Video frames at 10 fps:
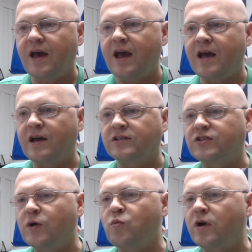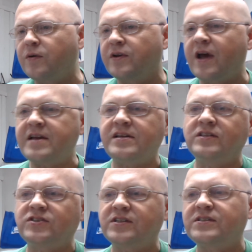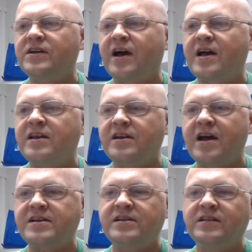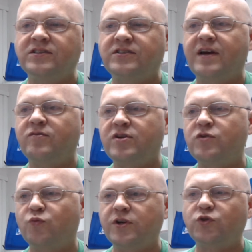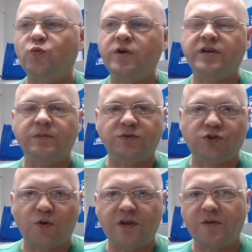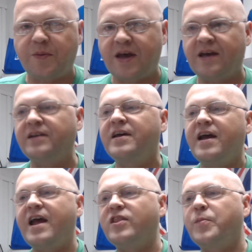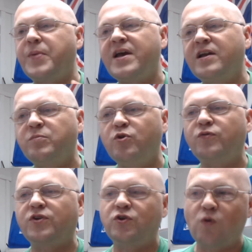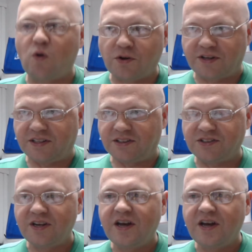And somewhere in 1969 and 1970, Rich Williams joined the band, and the band moved to New Orleans.